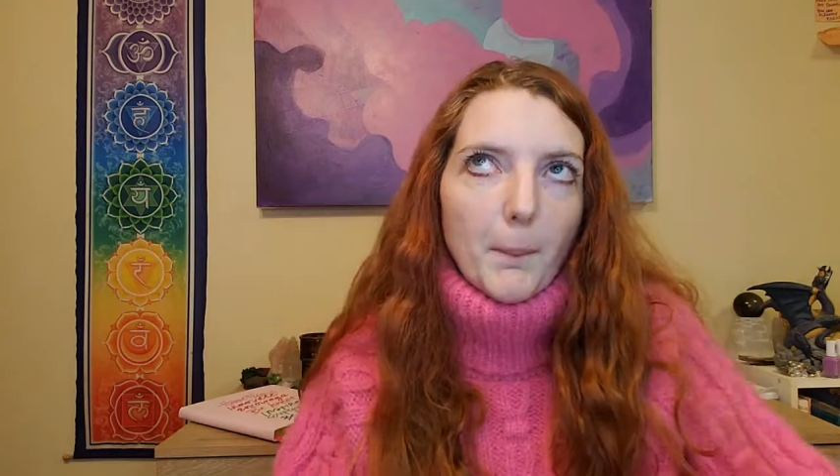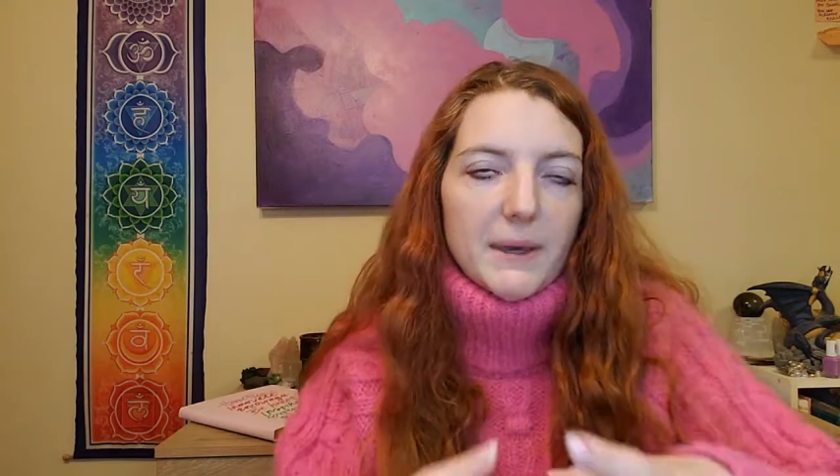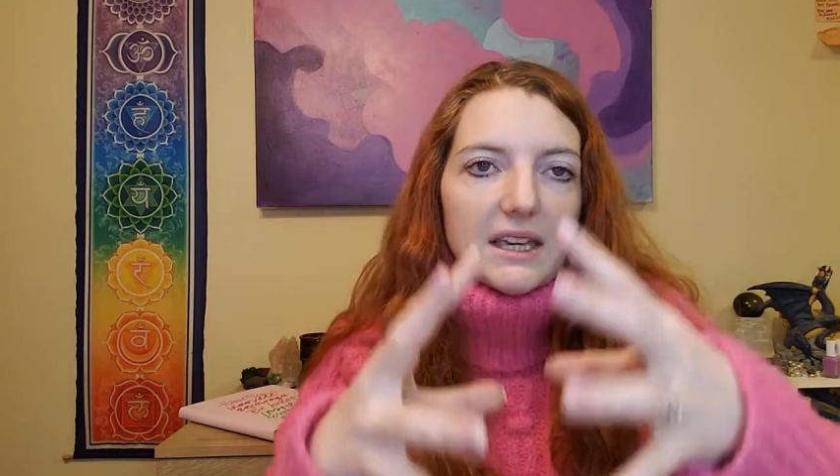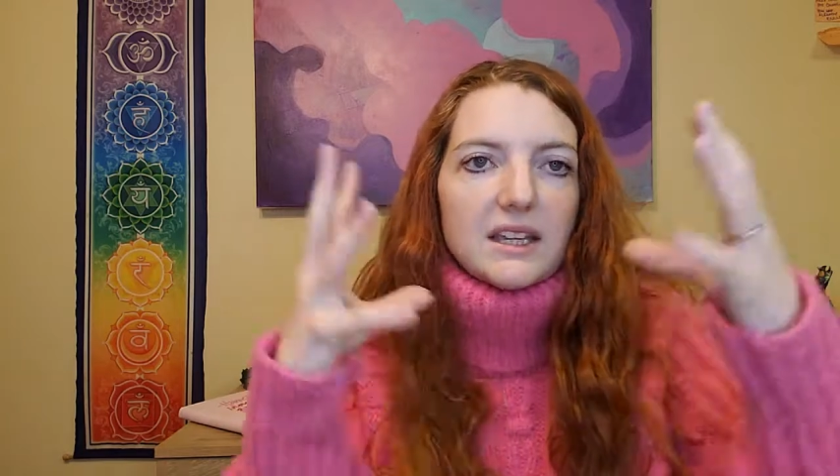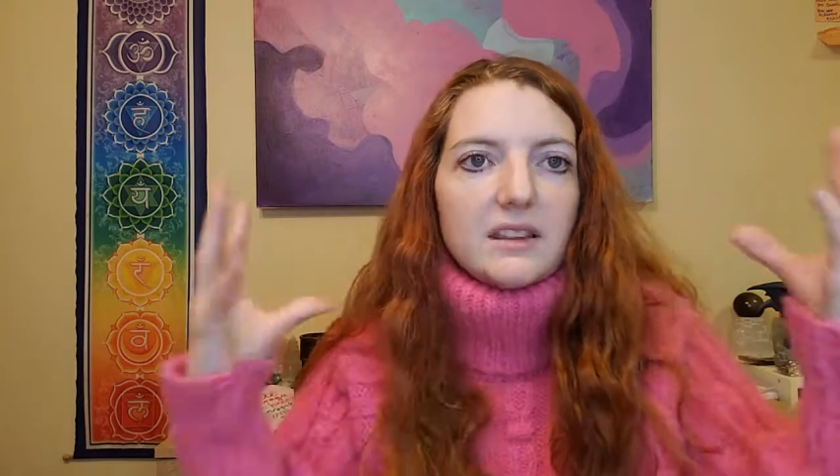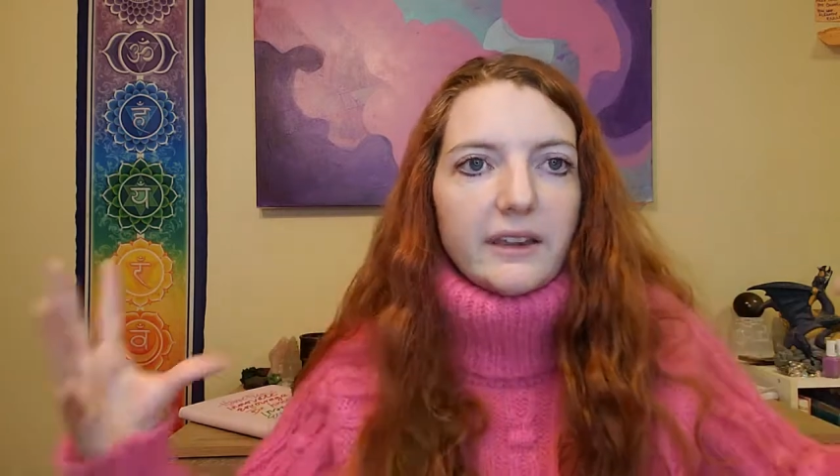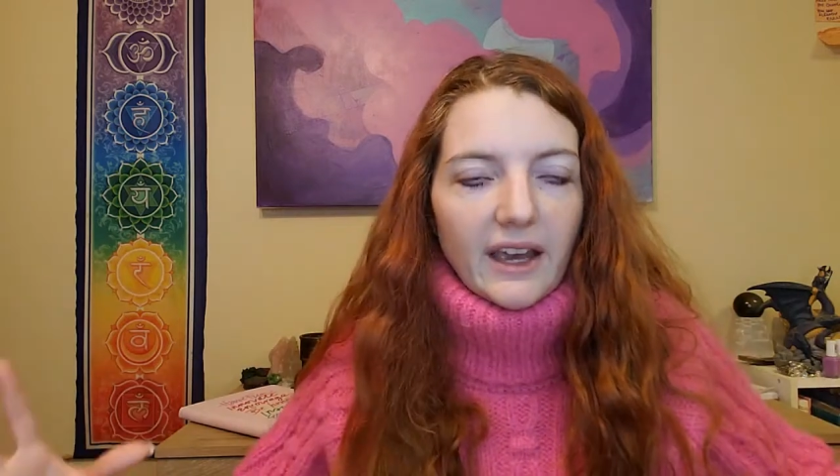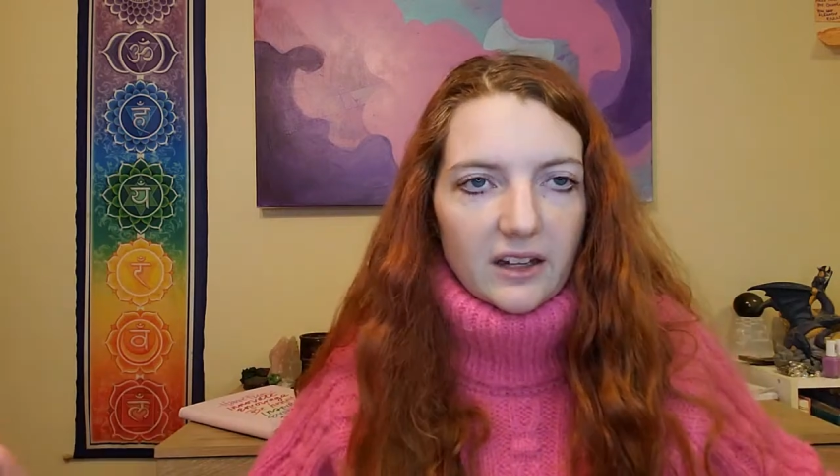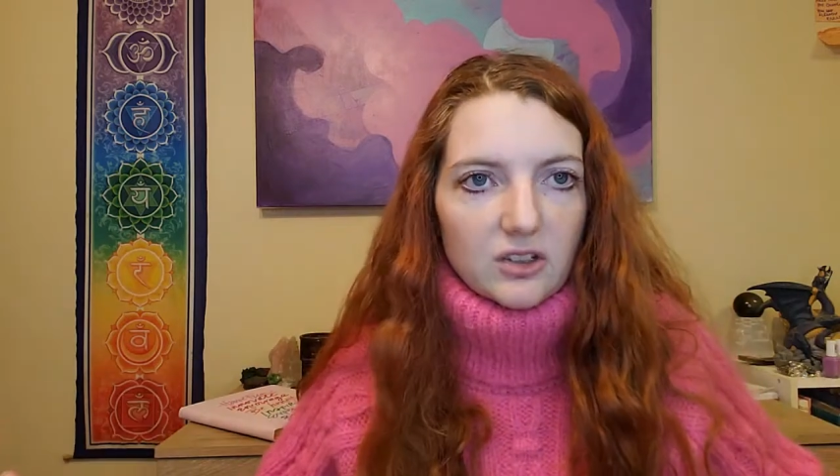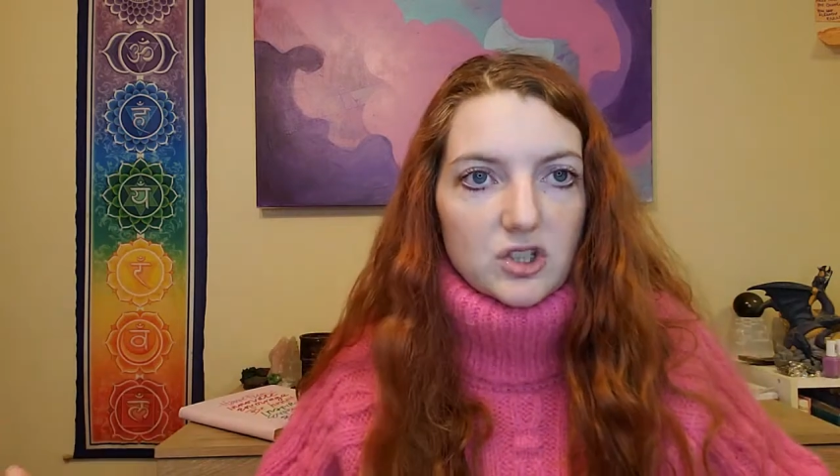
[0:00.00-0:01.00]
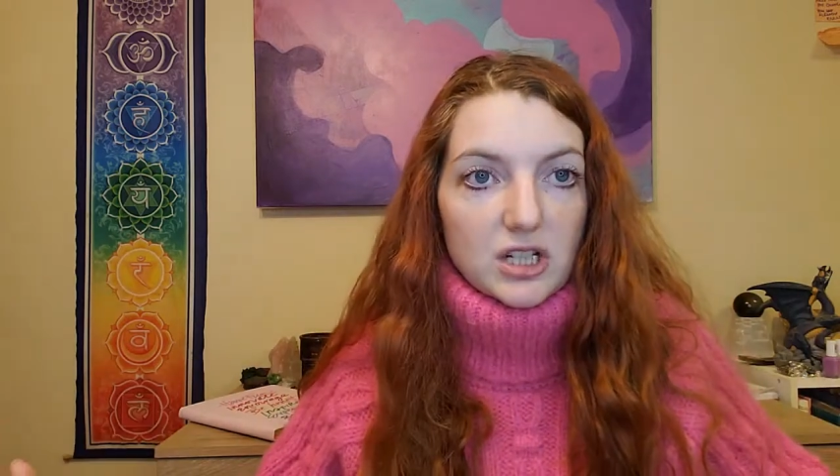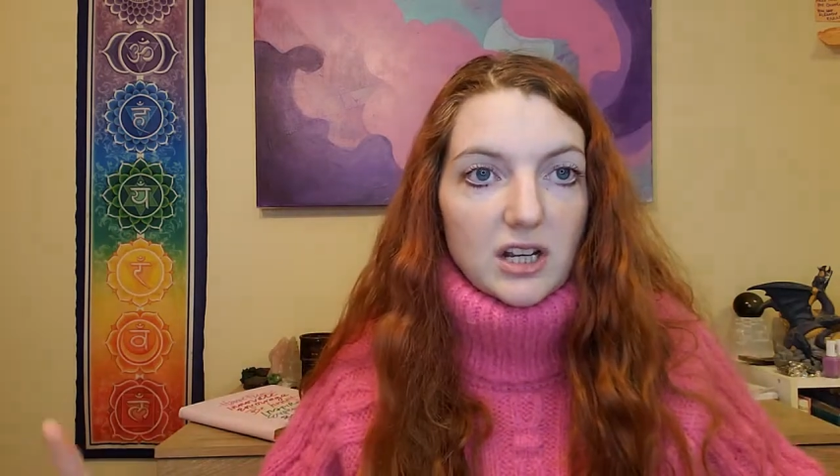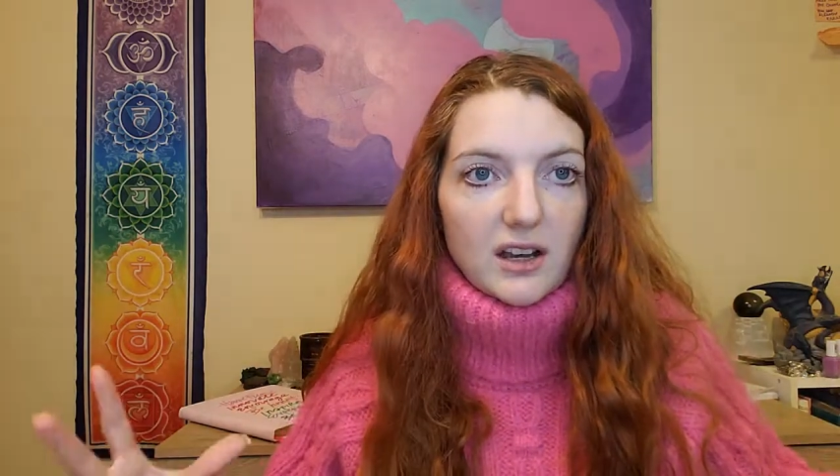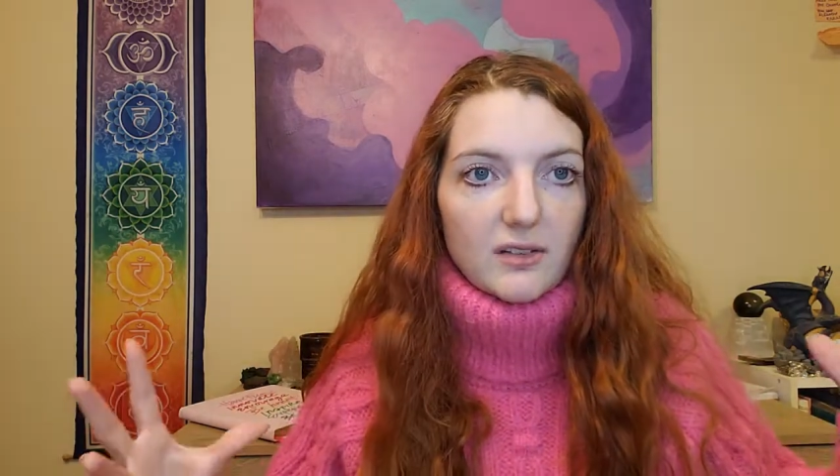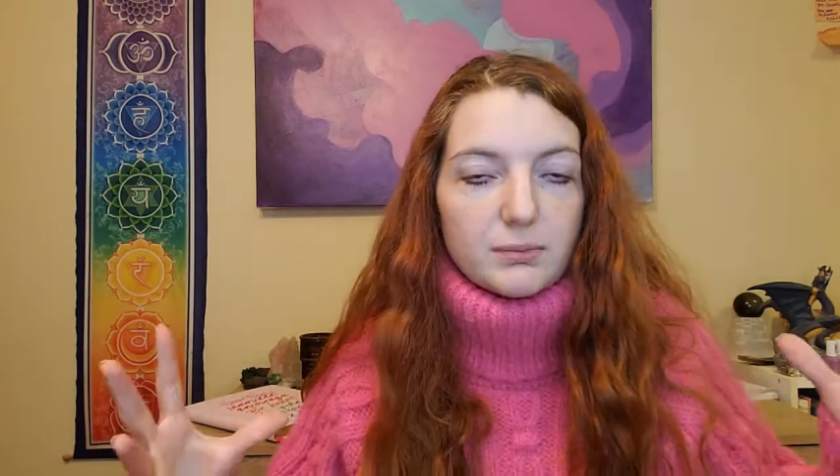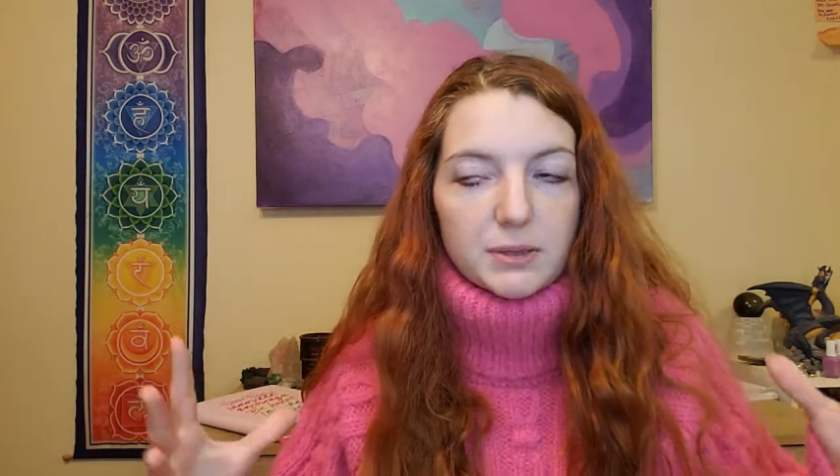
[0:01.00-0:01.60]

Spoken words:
be in the energy of